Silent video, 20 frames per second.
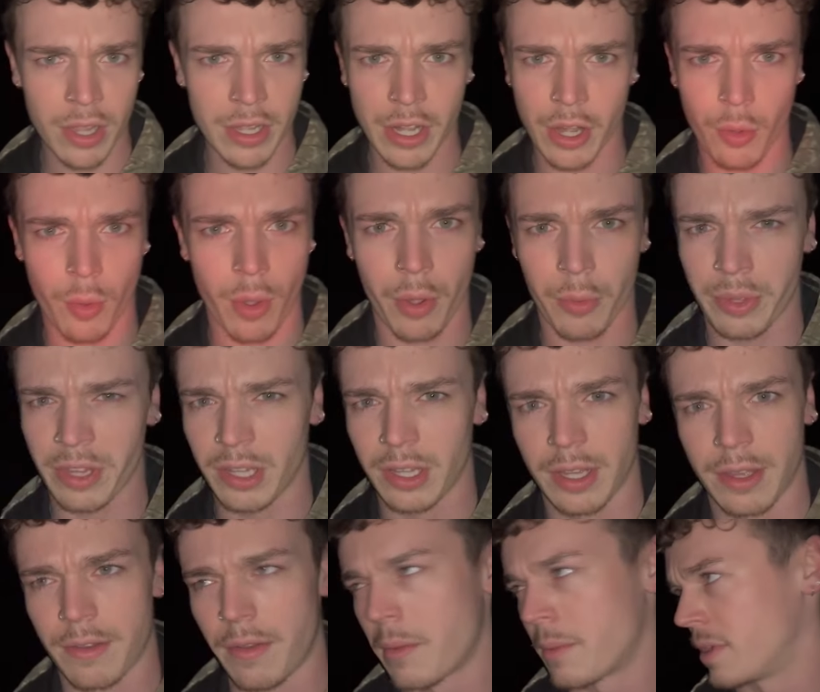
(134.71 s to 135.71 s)
near where we
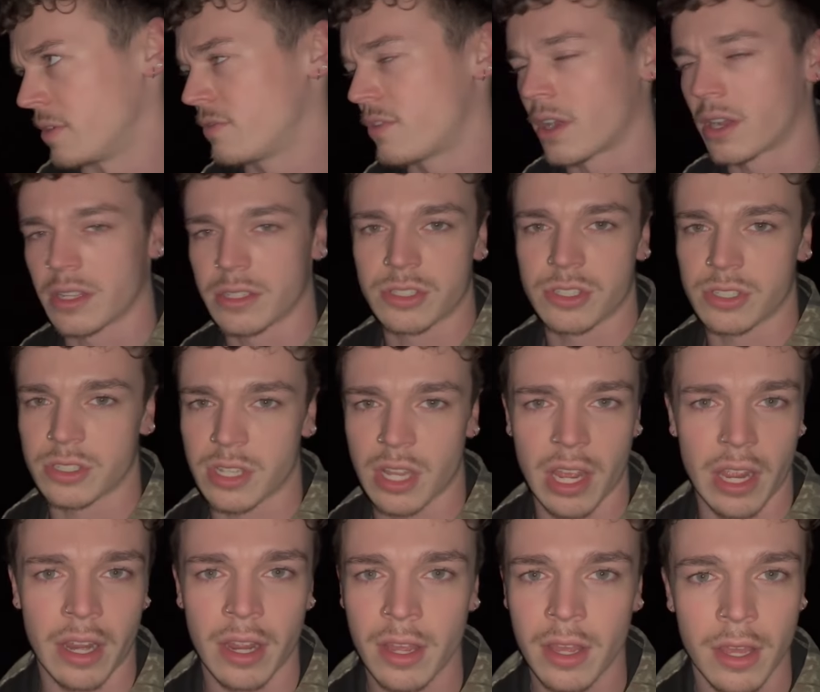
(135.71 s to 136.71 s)
live. I mean, fuck, it's just like,